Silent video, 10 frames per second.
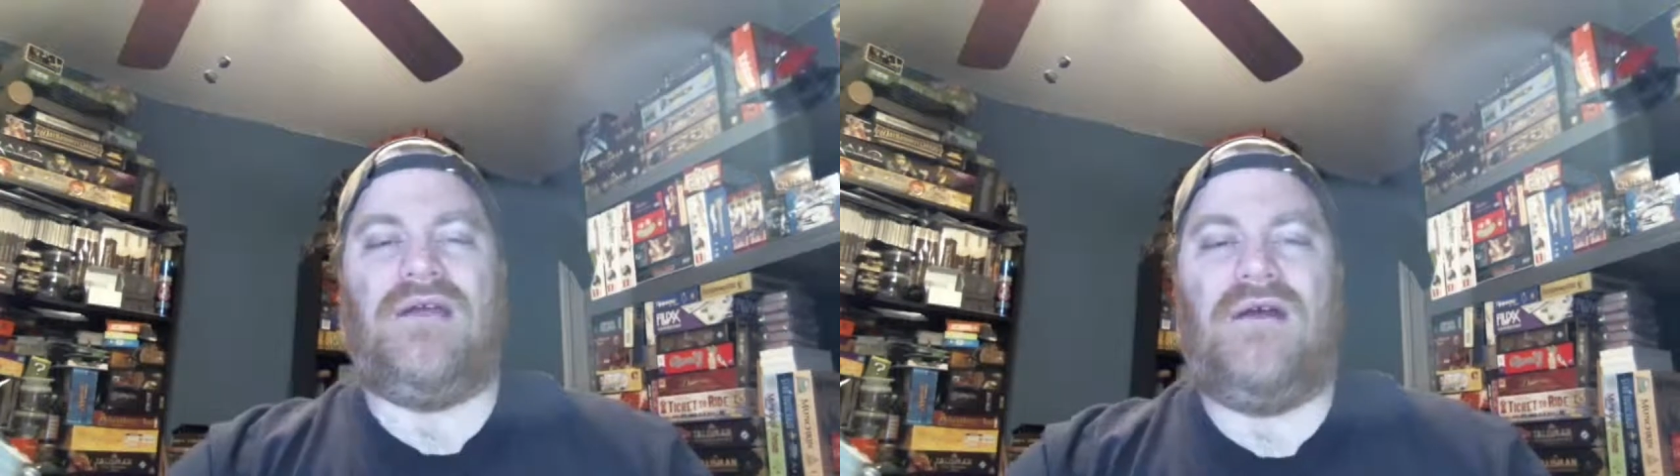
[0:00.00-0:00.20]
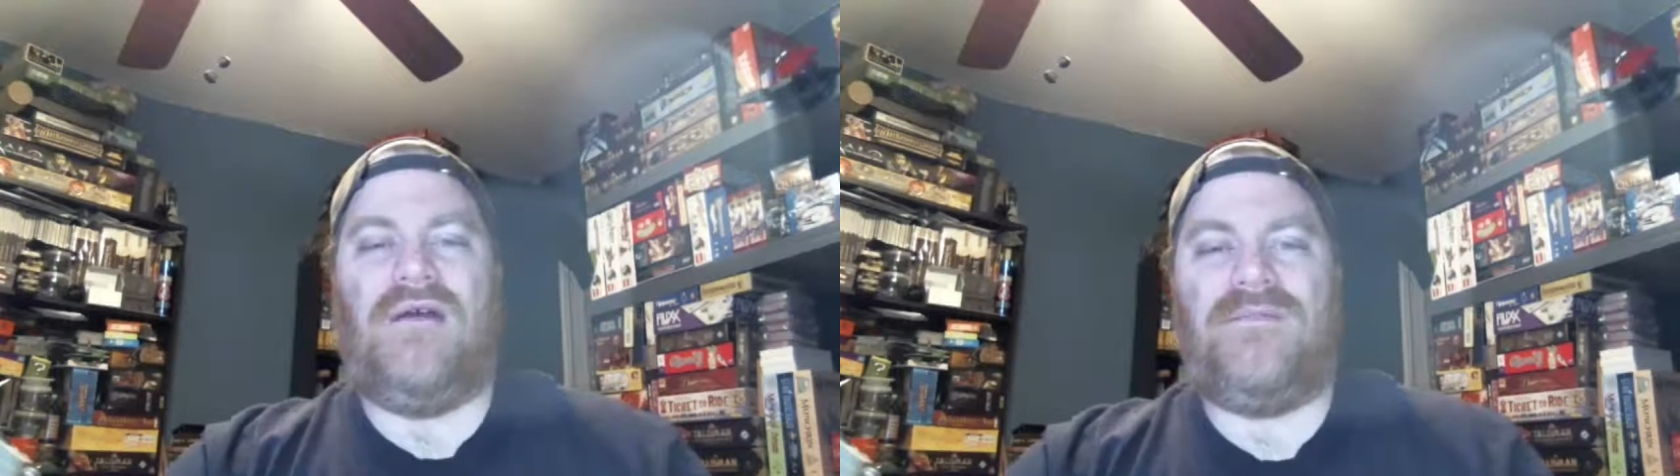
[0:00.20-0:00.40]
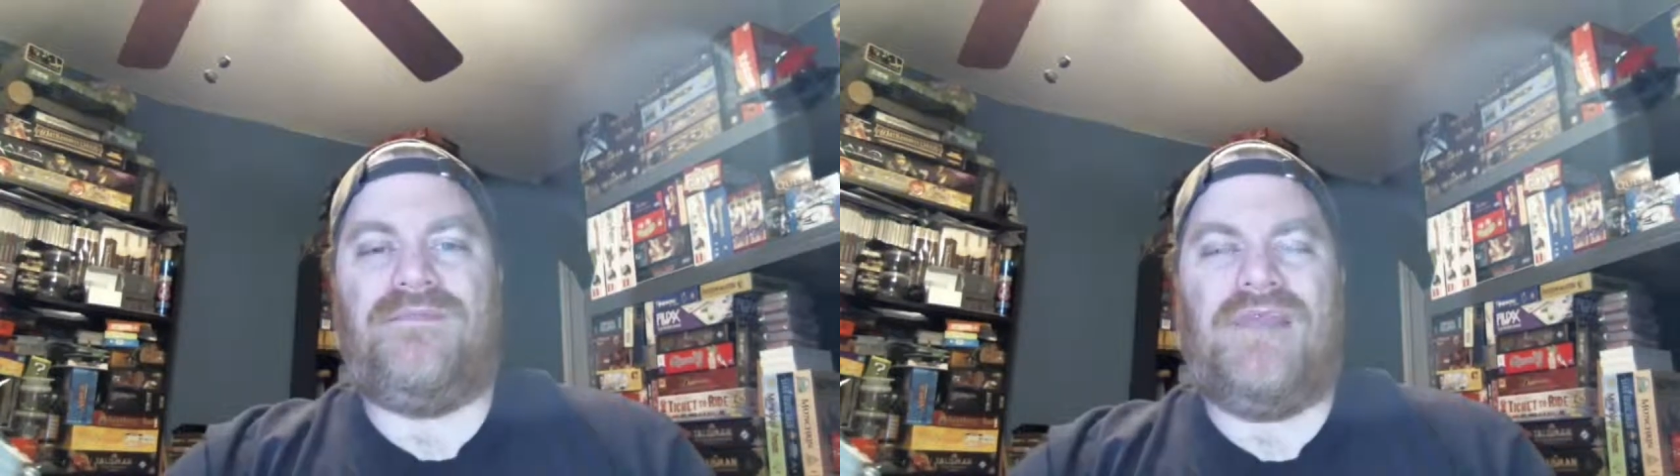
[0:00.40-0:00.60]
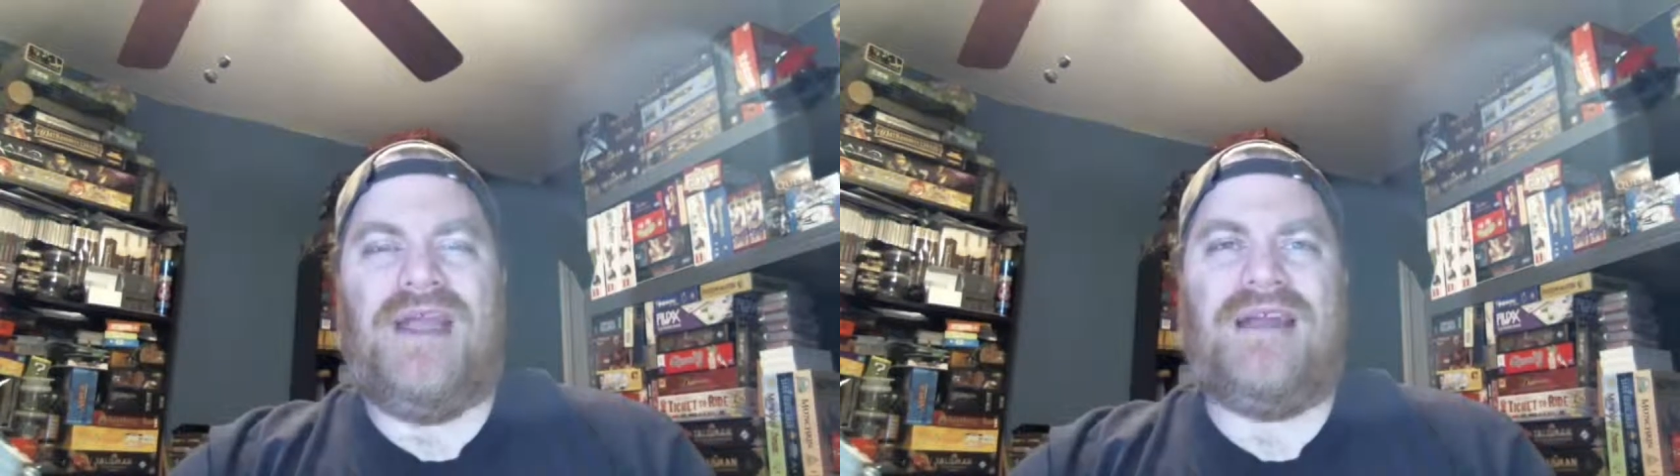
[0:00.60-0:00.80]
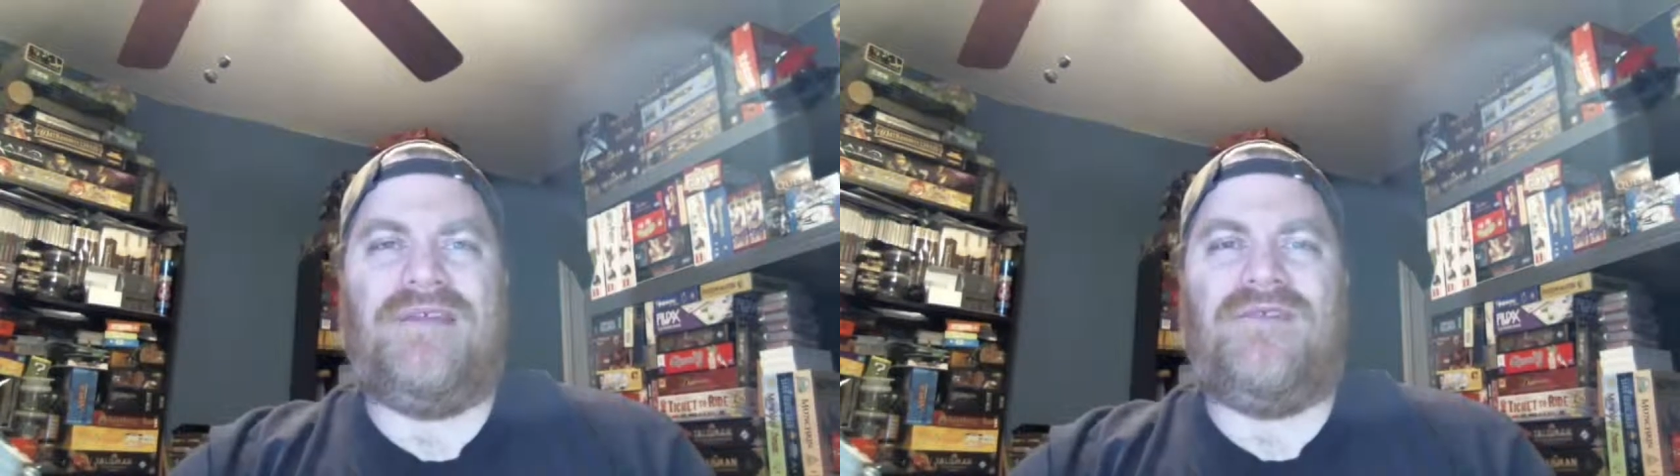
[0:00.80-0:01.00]

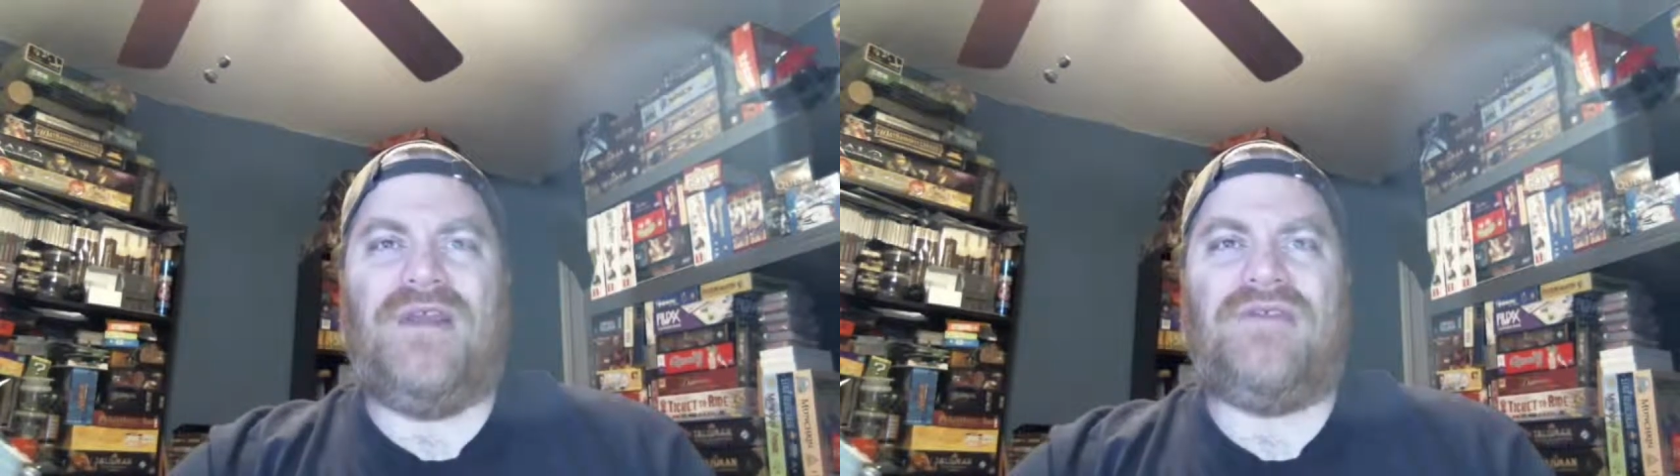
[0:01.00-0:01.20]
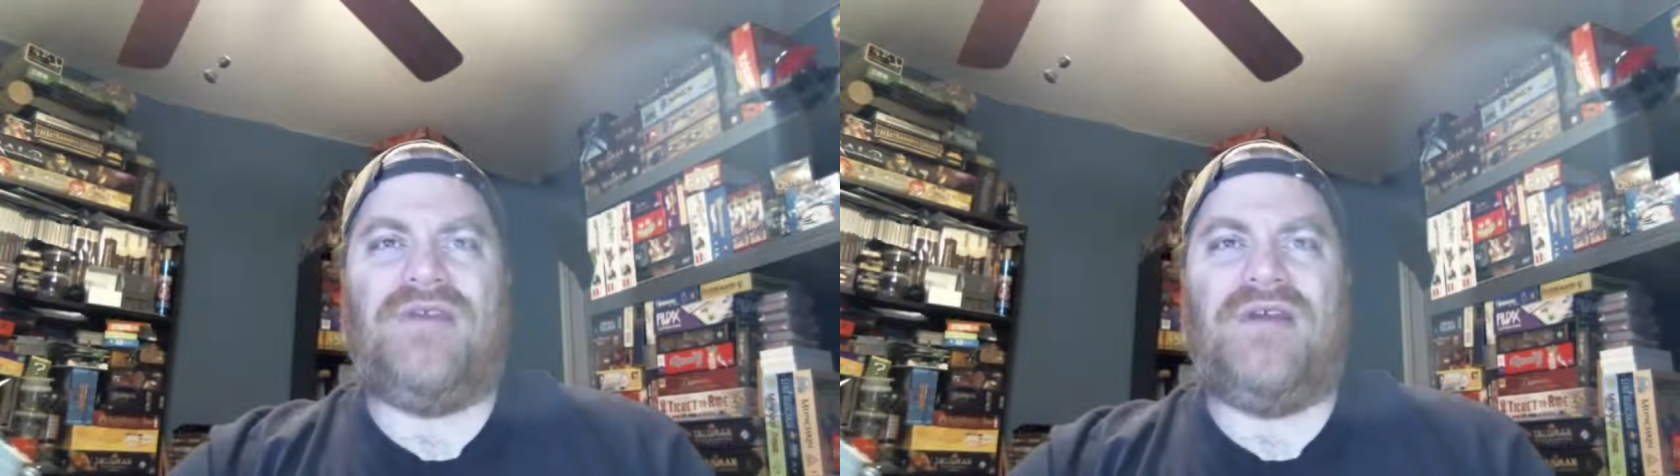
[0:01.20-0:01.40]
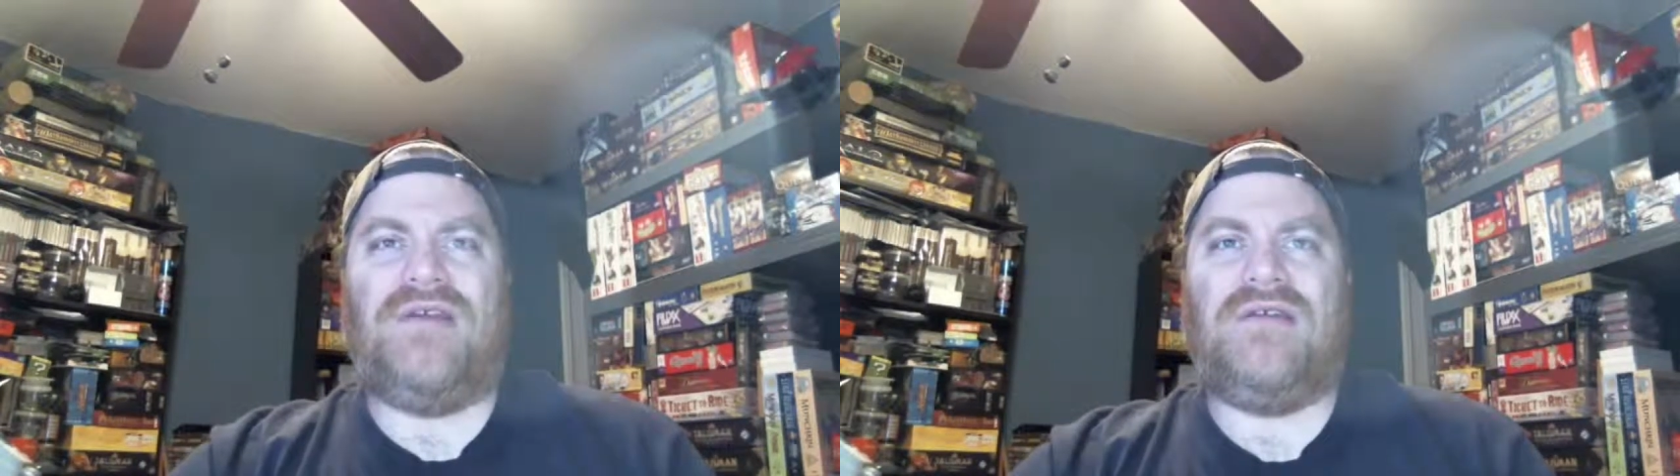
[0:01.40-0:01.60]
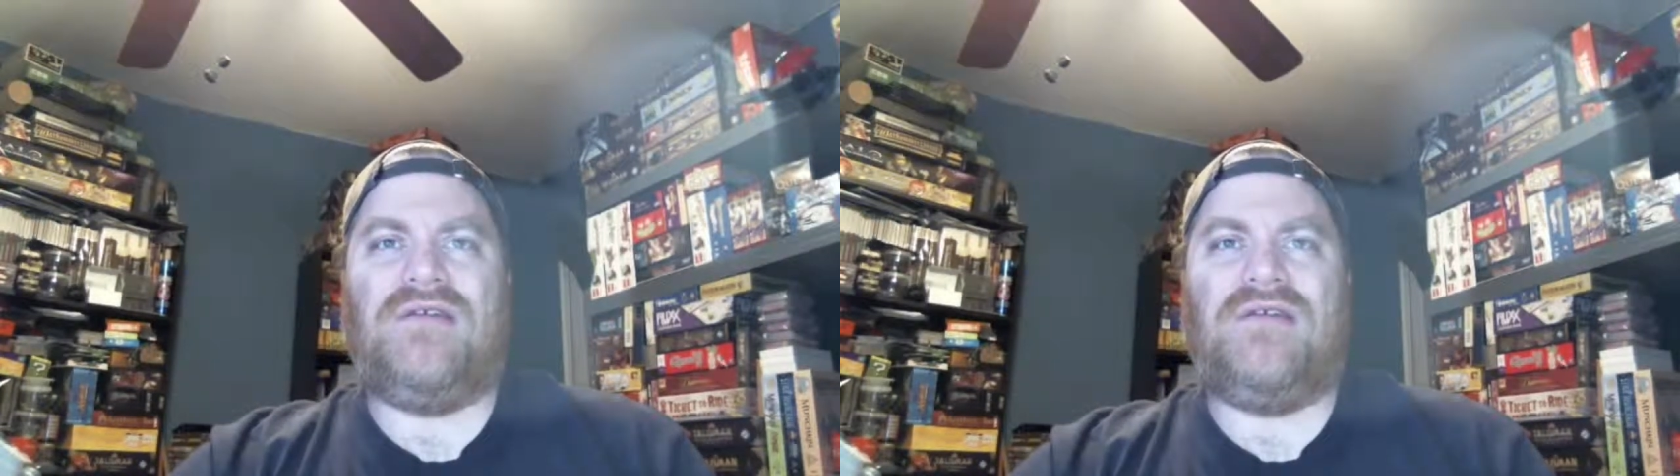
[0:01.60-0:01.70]
Anafenza.